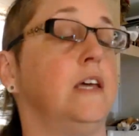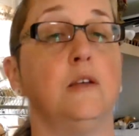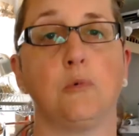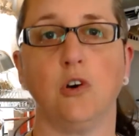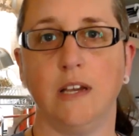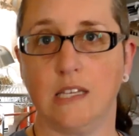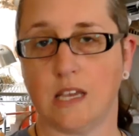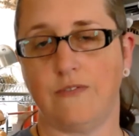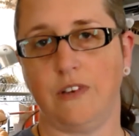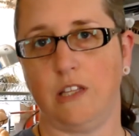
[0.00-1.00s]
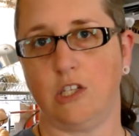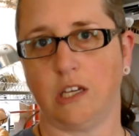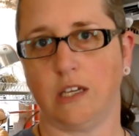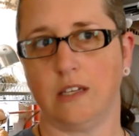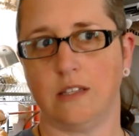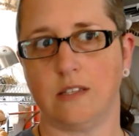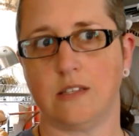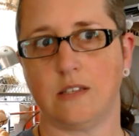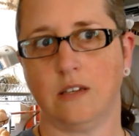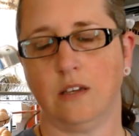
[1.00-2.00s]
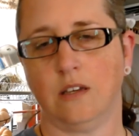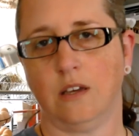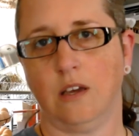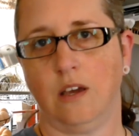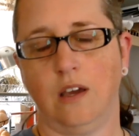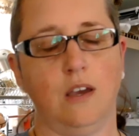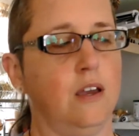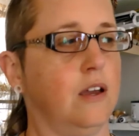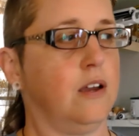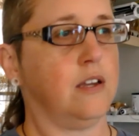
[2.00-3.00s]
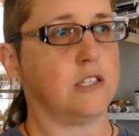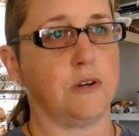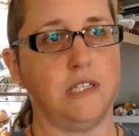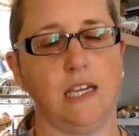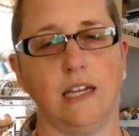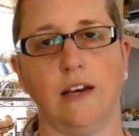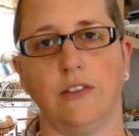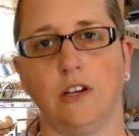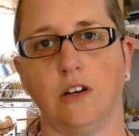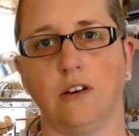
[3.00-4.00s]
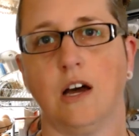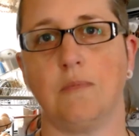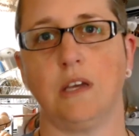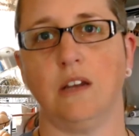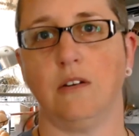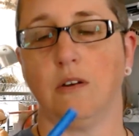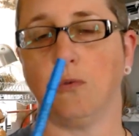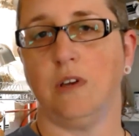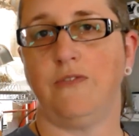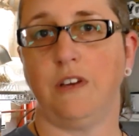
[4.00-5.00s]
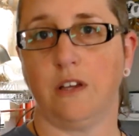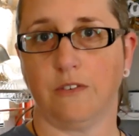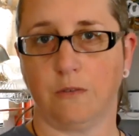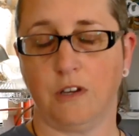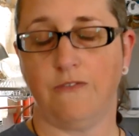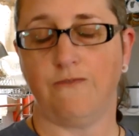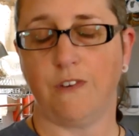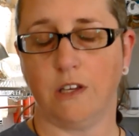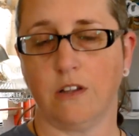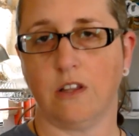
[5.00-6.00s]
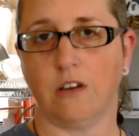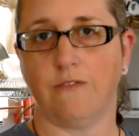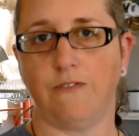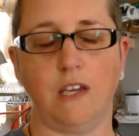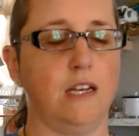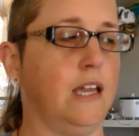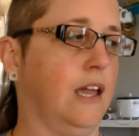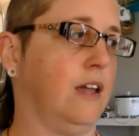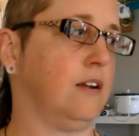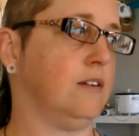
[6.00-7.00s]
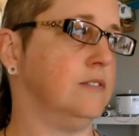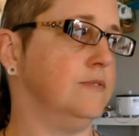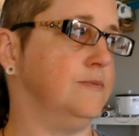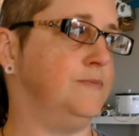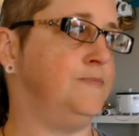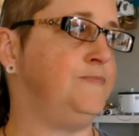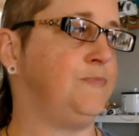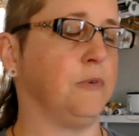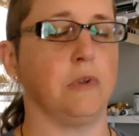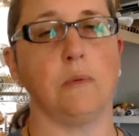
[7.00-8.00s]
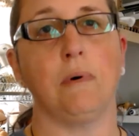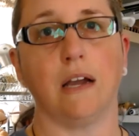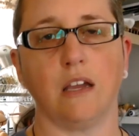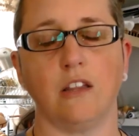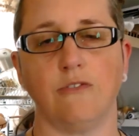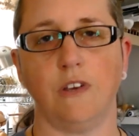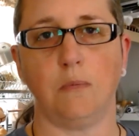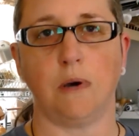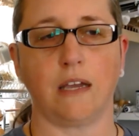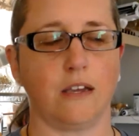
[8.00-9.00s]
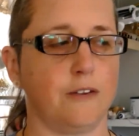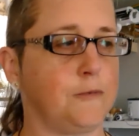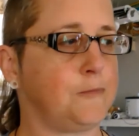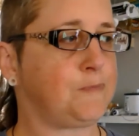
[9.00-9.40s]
the mornings, I feed the chickens. So I take it out there, come in, refill the feed can, well the feed bucket.